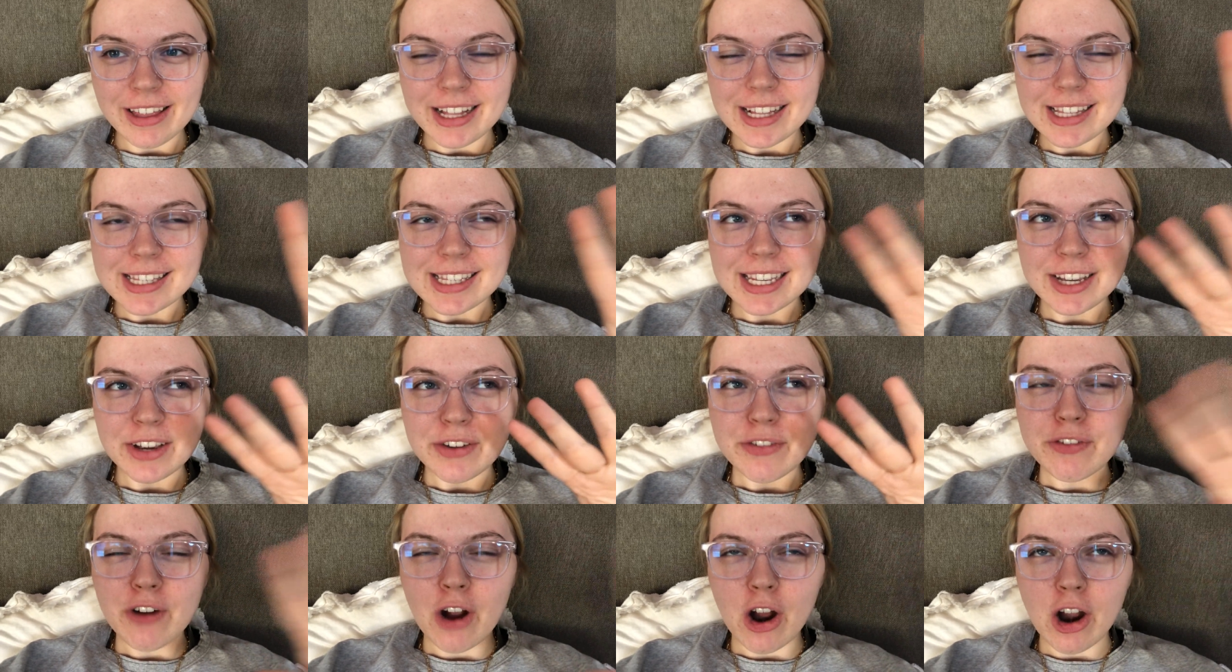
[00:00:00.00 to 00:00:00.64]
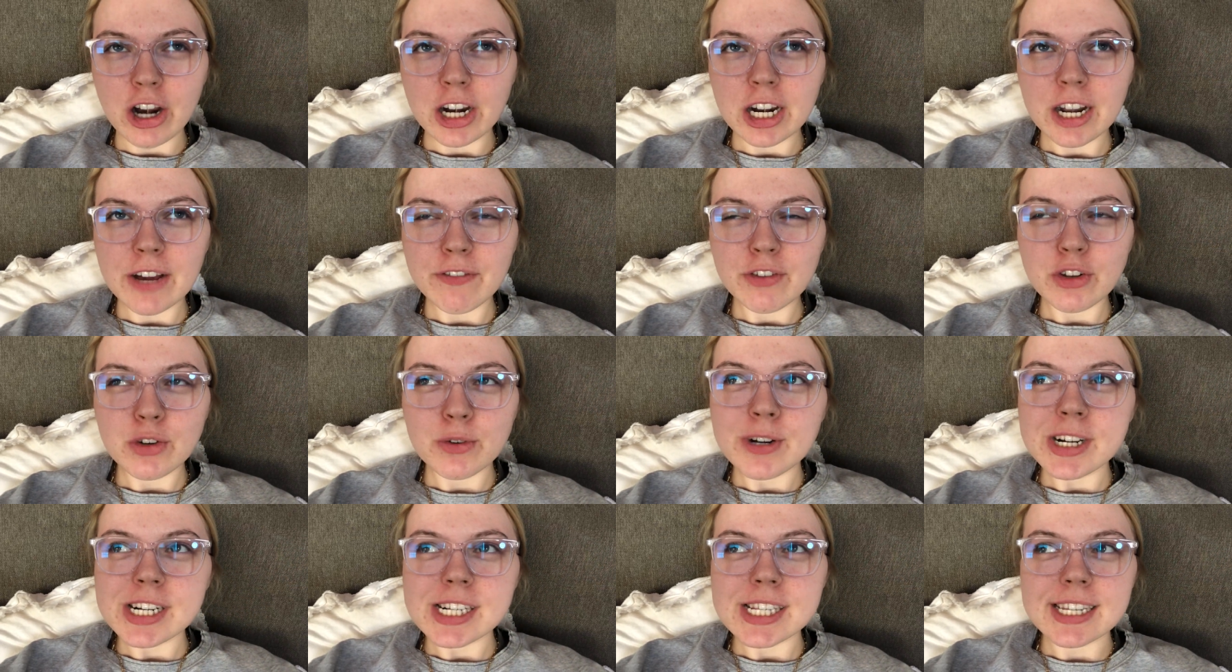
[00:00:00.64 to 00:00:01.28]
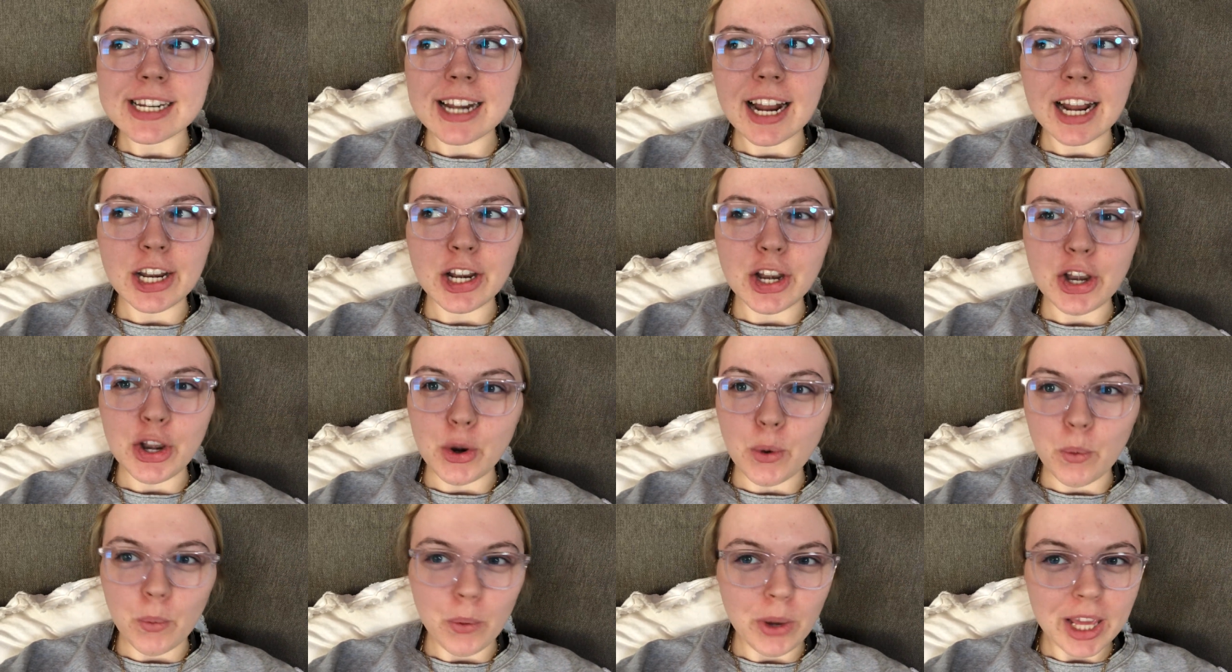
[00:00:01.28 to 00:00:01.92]
It's like far enough to where it's not
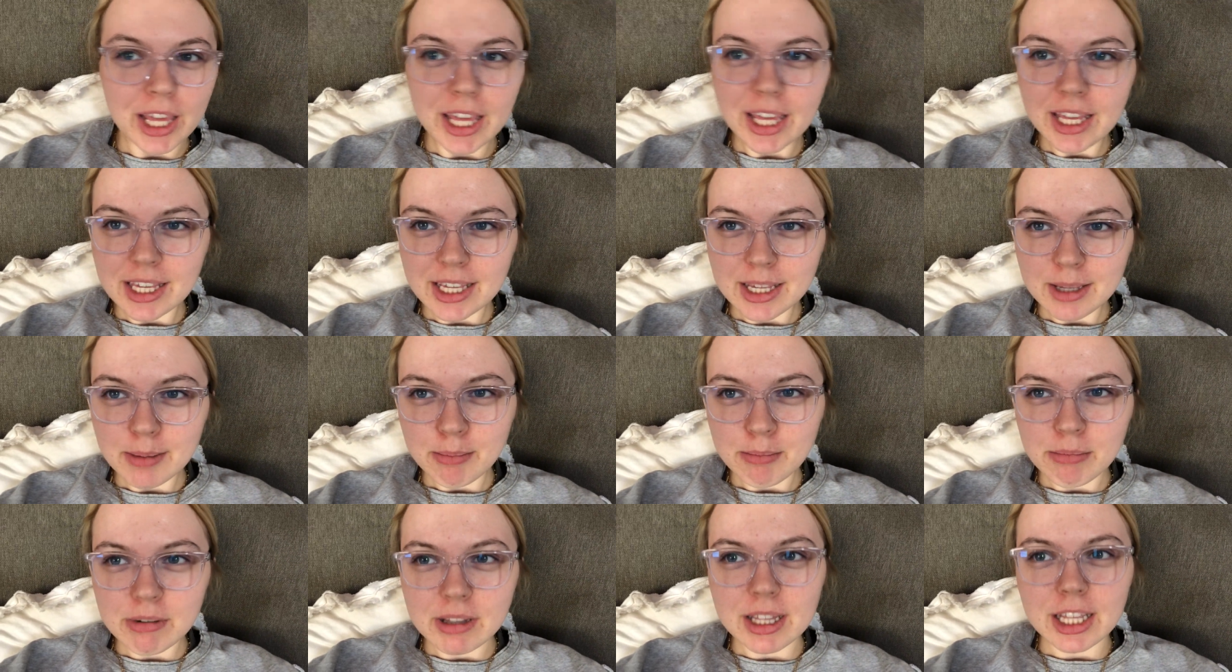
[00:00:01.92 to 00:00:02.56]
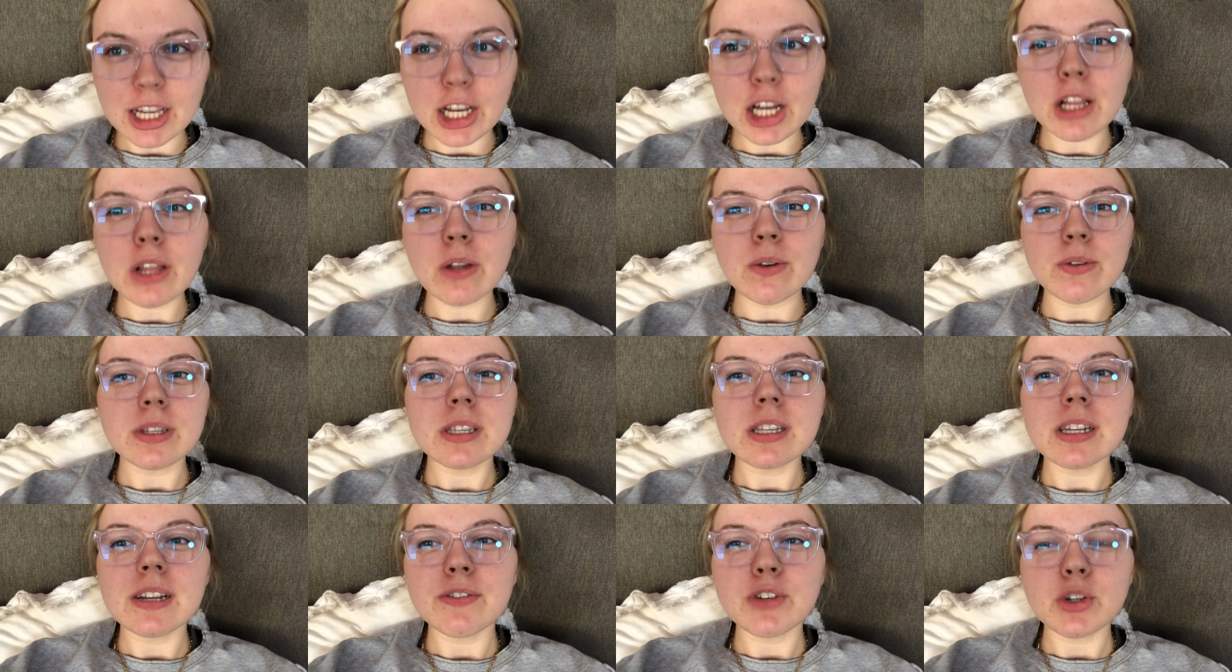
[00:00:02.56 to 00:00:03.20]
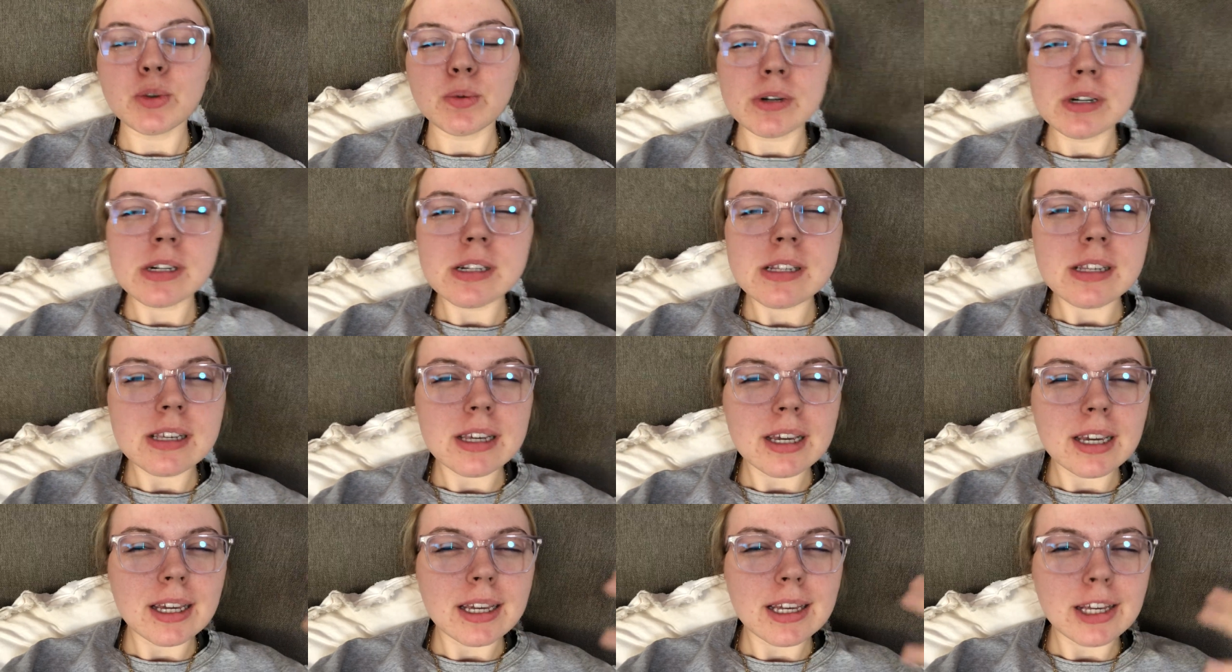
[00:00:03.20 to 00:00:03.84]
annoying, but like close enough to where it's
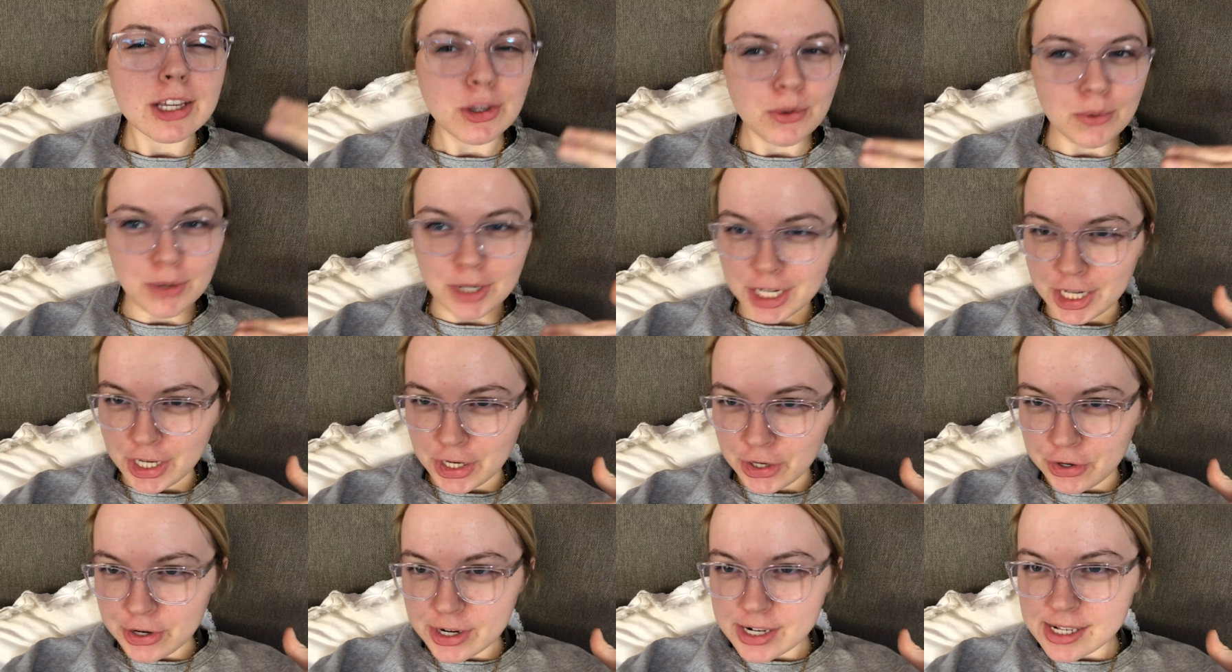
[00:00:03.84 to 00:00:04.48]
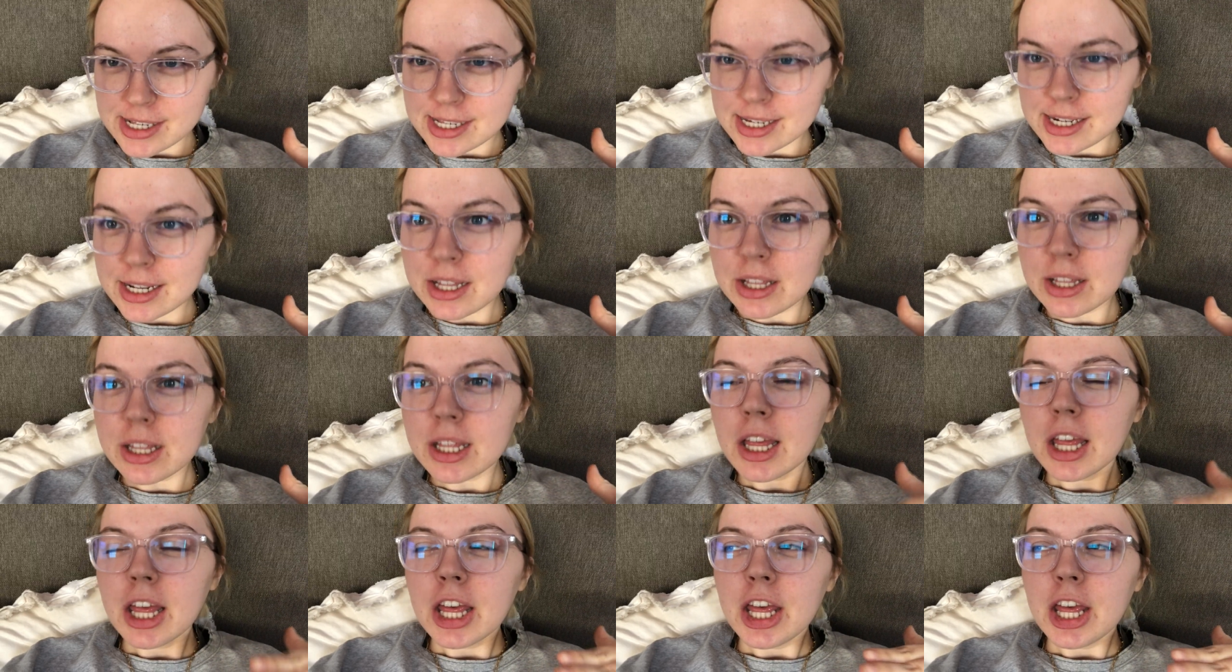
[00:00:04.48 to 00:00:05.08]
like you can hear it still.